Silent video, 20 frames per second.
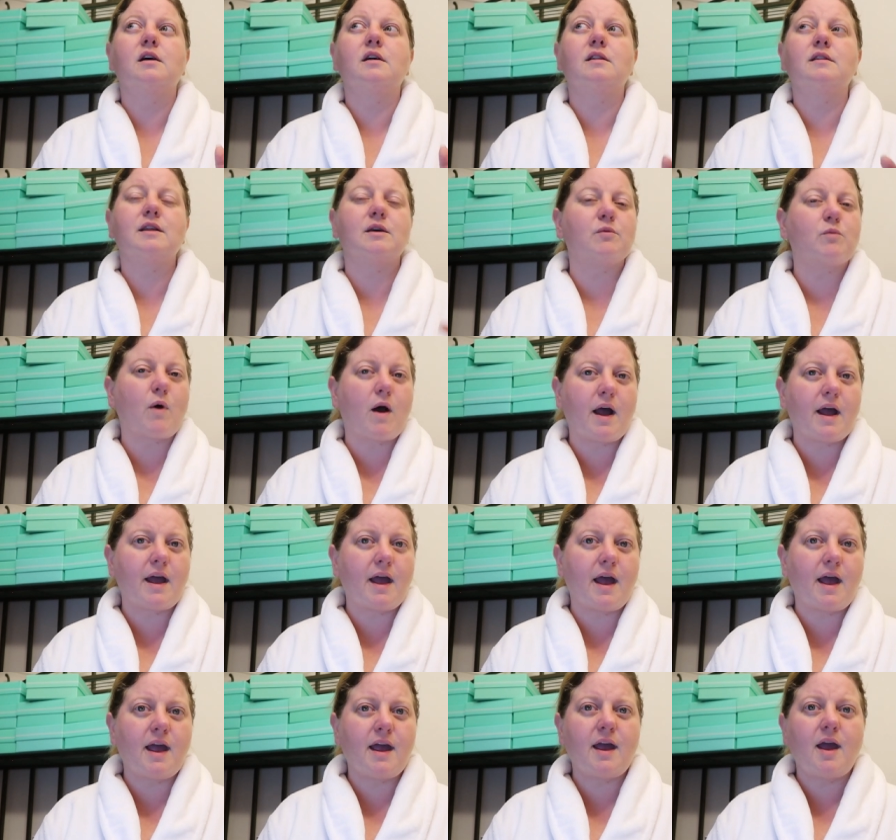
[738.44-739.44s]
than
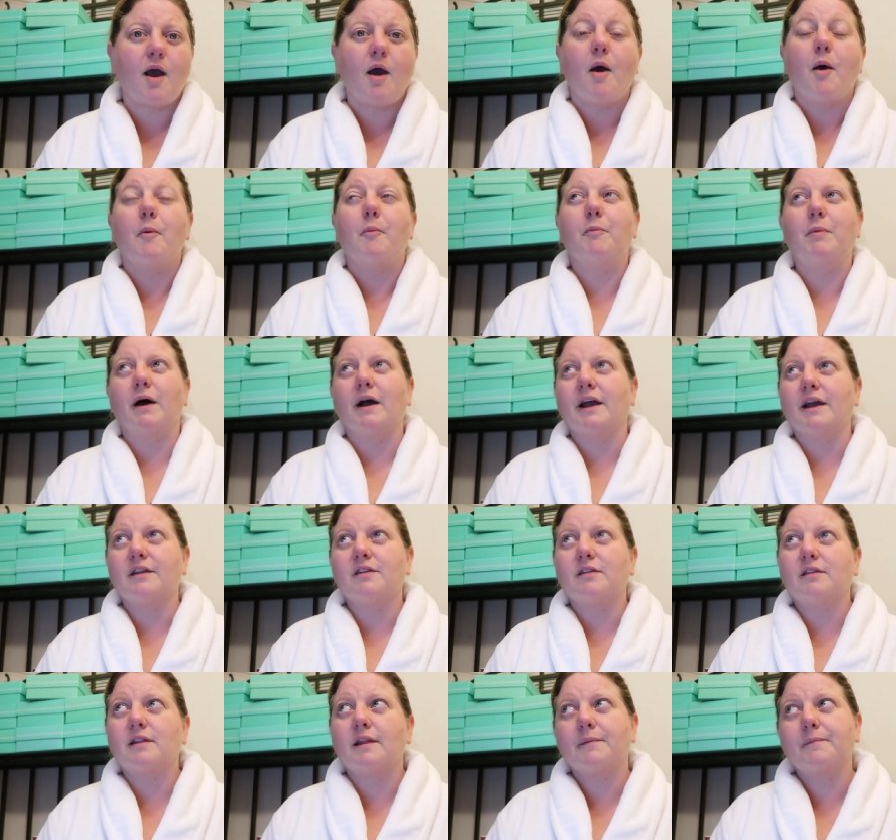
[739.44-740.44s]
YA, but
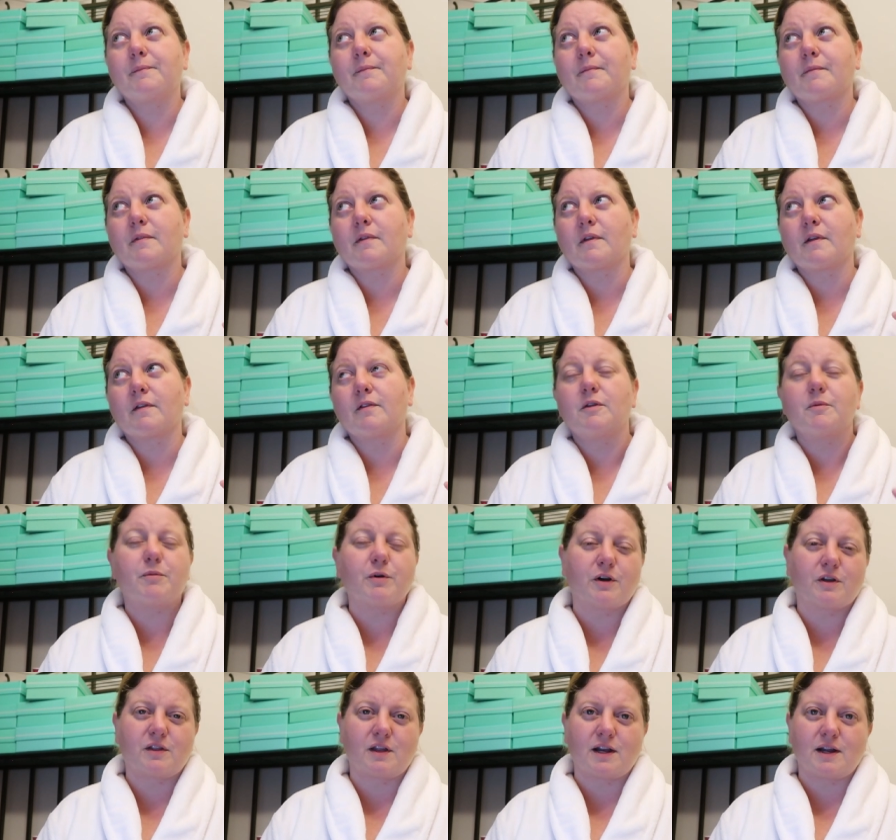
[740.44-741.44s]
the
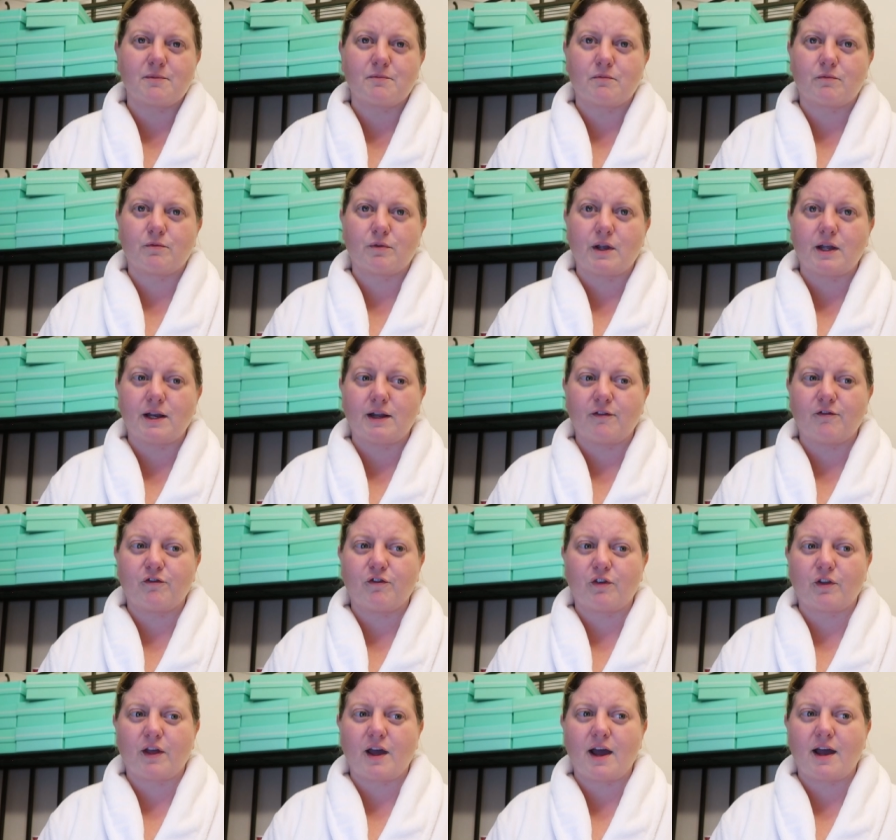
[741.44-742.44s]
book that I'm reading
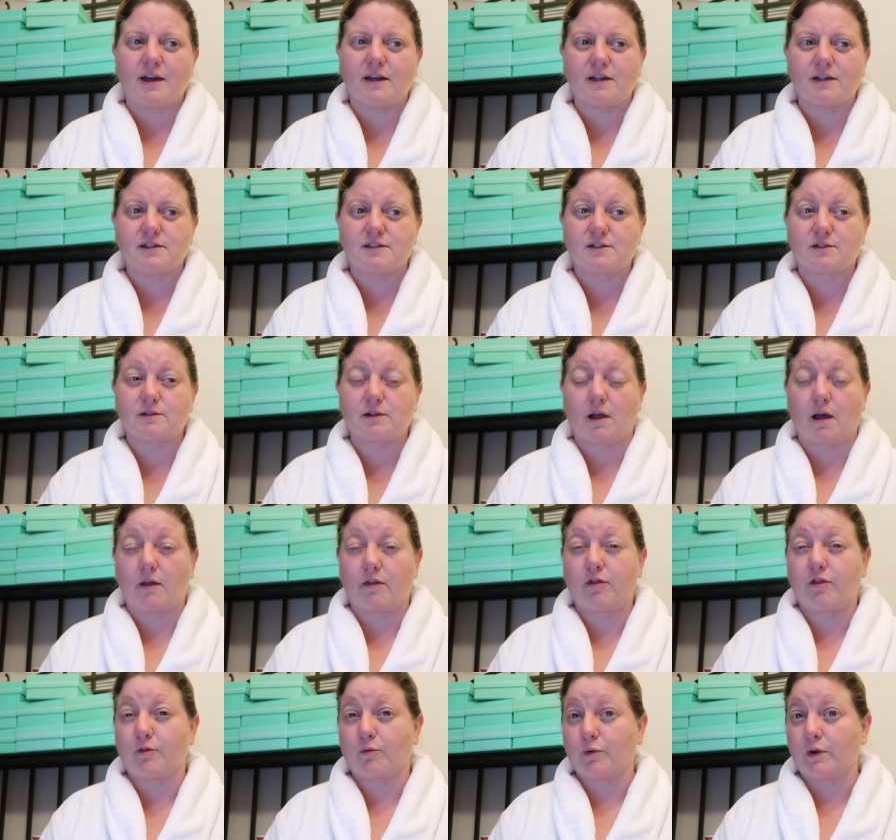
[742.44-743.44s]
for that is a
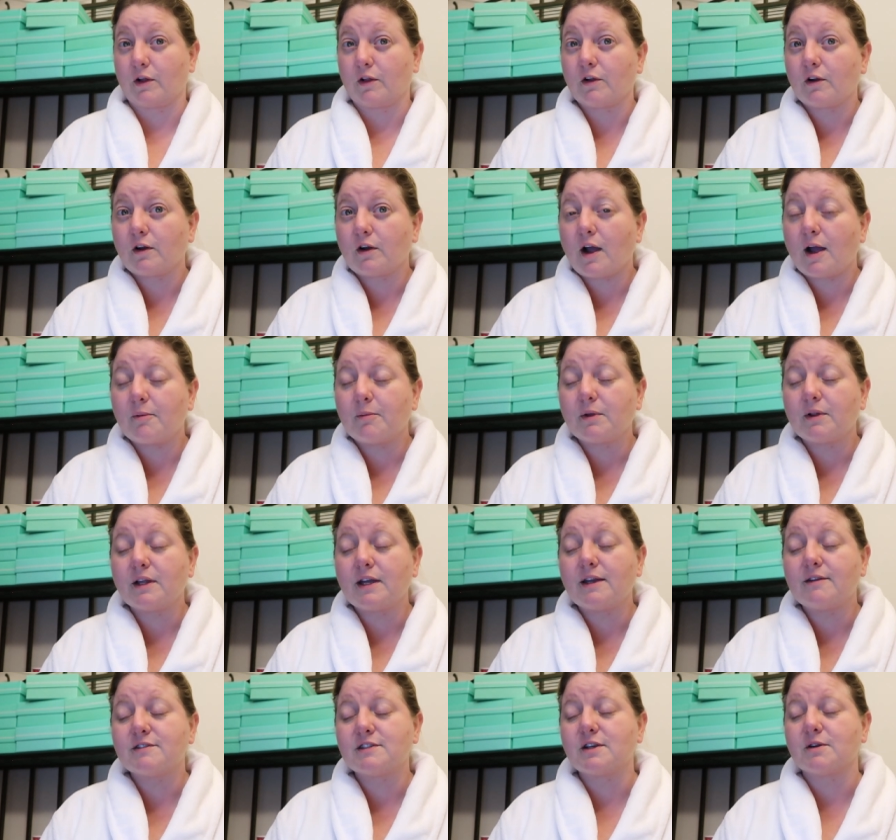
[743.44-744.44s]
thriller, I
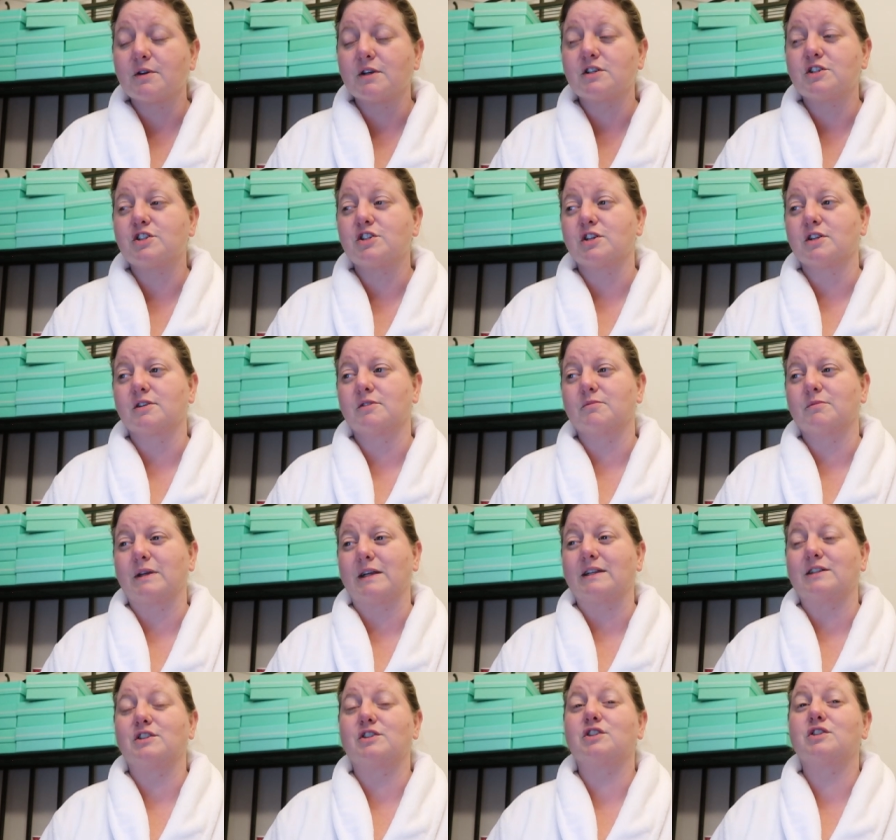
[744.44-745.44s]
believe, so it shouldn't
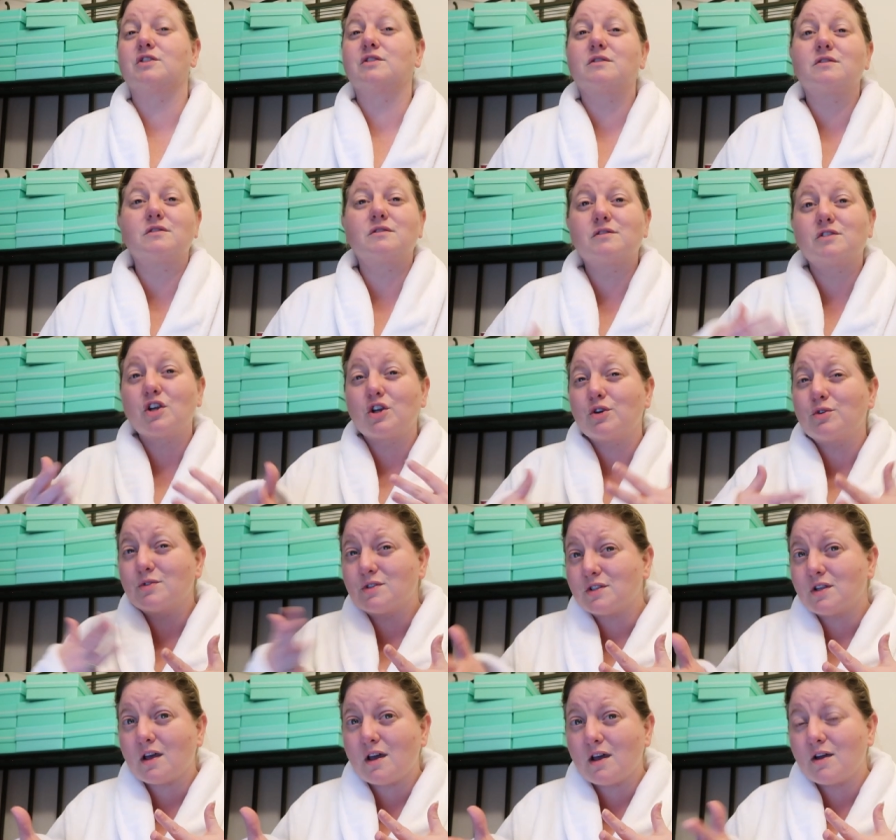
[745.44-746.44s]
be too
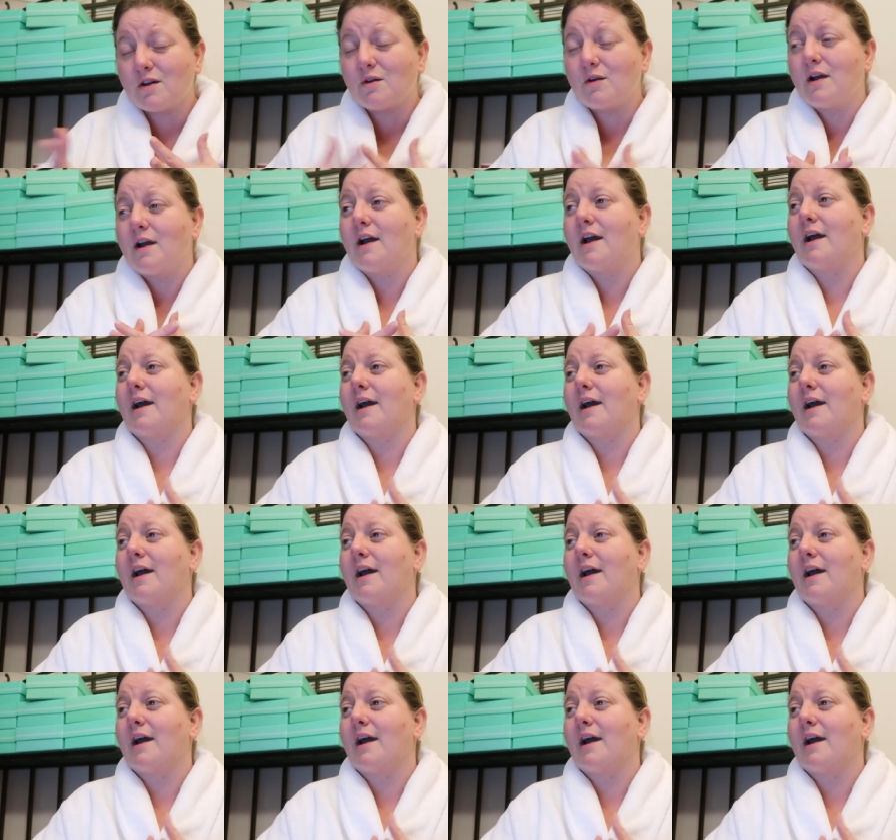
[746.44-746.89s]
slow.